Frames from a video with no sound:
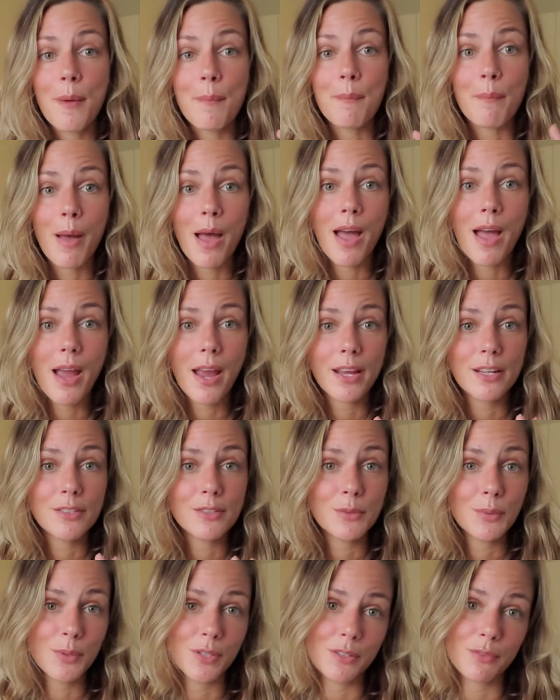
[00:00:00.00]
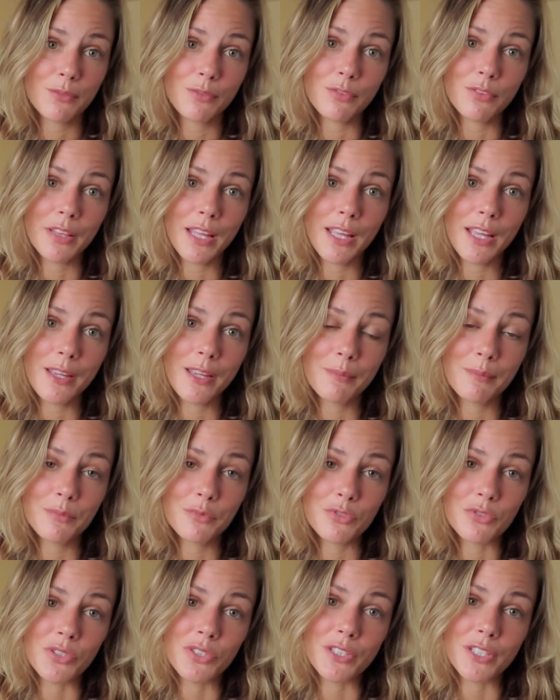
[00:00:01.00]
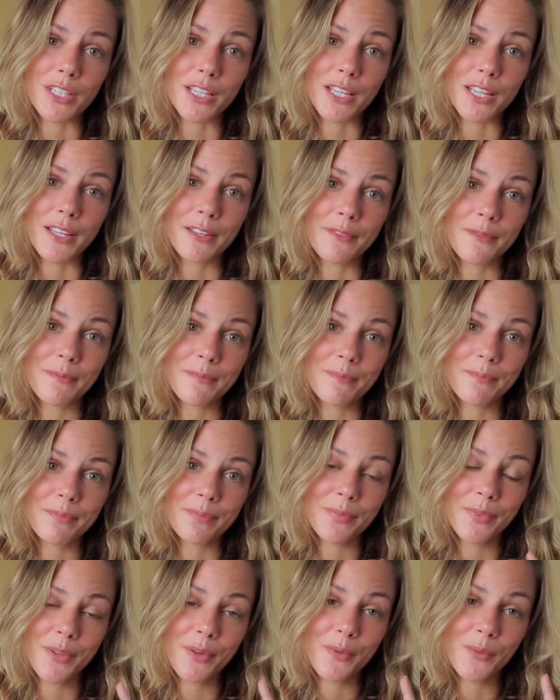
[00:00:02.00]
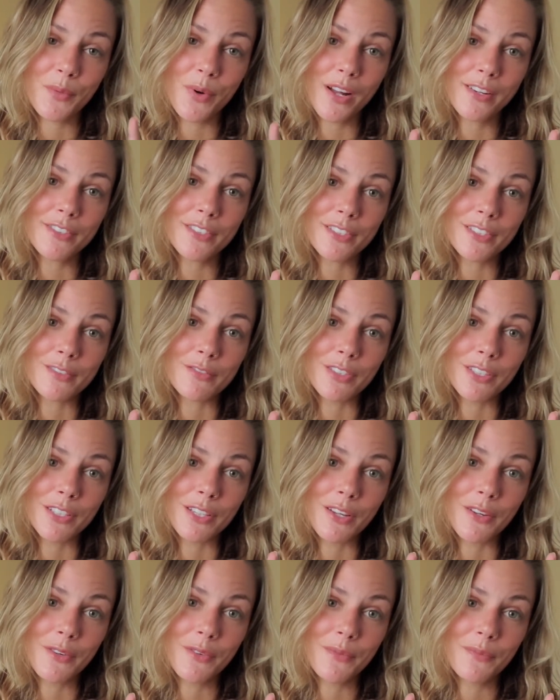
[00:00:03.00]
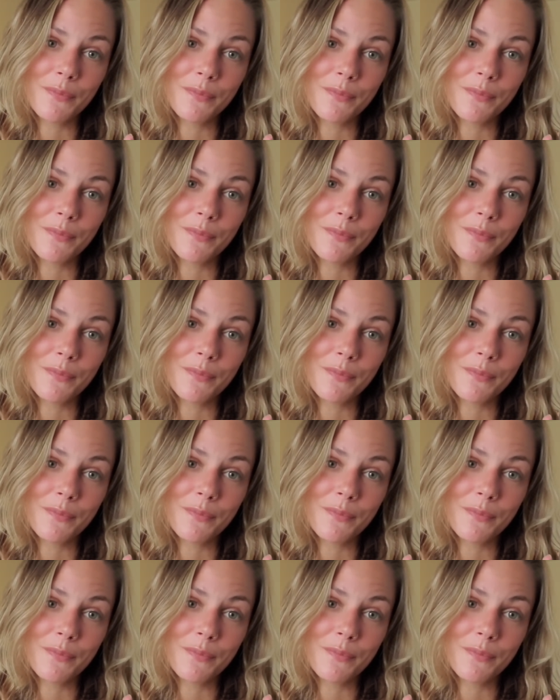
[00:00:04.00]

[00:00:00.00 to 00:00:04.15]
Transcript: my twin flame journey. Watch this video.